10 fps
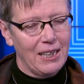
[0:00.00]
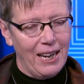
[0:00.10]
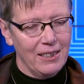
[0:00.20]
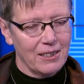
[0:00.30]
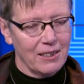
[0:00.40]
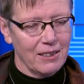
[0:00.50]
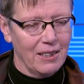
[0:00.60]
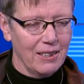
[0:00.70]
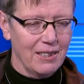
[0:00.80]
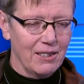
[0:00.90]
can't,
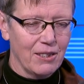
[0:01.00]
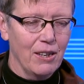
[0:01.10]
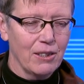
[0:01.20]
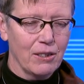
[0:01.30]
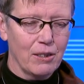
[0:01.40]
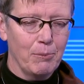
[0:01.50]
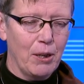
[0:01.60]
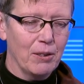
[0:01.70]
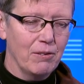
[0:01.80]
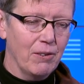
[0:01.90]
it, it's not just
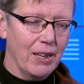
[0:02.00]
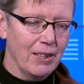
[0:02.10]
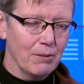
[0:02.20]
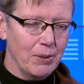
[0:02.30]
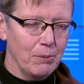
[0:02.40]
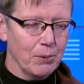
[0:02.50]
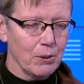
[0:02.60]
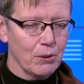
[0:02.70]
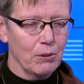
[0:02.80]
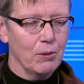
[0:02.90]
about inviting
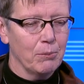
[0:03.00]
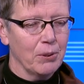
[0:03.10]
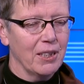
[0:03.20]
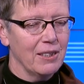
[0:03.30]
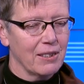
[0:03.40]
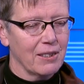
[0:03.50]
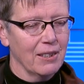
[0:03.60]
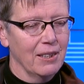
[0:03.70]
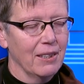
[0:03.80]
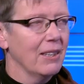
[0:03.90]
people to a place
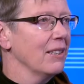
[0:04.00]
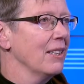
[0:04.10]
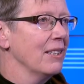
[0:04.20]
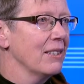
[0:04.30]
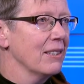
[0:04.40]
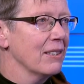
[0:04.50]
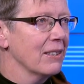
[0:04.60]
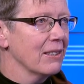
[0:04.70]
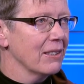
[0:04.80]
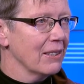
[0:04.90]
that they didn't
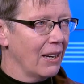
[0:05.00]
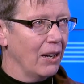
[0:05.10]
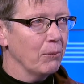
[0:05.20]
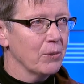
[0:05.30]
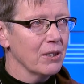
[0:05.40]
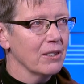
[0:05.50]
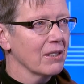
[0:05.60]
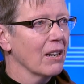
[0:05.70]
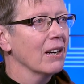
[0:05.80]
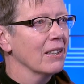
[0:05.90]
help to
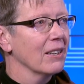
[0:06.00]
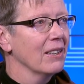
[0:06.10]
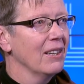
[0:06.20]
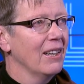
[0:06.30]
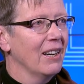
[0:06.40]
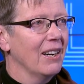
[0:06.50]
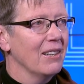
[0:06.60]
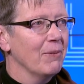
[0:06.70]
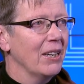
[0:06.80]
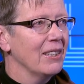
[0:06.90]
design.
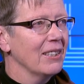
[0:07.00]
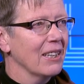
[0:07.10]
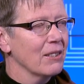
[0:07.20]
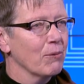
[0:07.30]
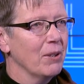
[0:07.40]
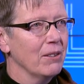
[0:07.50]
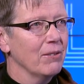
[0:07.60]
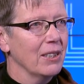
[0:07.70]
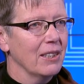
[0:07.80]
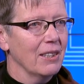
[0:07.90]
Um, I think that's one
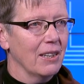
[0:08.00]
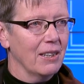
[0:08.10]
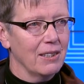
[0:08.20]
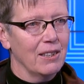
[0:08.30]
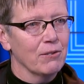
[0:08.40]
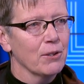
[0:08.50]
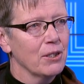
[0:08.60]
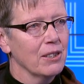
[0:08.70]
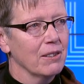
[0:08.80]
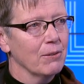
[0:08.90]
of the
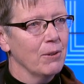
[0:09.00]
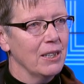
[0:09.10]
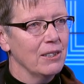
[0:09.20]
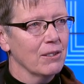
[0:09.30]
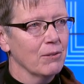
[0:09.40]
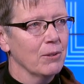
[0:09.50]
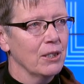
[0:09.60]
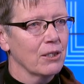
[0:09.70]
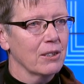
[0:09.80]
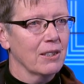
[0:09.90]
unfortunate ways in
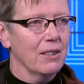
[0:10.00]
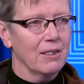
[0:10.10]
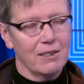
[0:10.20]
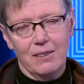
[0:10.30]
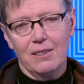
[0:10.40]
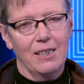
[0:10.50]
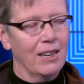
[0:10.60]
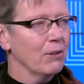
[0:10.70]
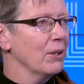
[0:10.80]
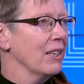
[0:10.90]
which uh,
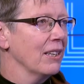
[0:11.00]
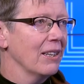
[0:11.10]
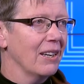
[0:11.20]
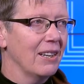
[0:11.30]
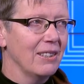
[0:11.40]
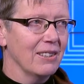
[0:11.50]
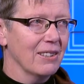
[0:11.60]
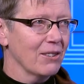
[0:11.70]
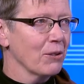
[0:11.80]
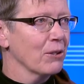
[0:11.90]
equity
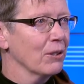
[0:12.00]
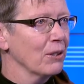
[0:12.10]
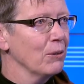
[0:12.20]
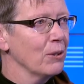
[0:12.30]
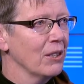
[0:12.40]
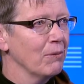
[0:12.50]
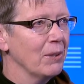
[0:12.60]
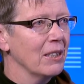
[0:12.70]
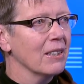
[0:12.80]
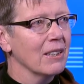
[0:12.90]
and social inclusion have
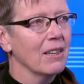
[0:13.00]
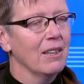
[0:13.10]
been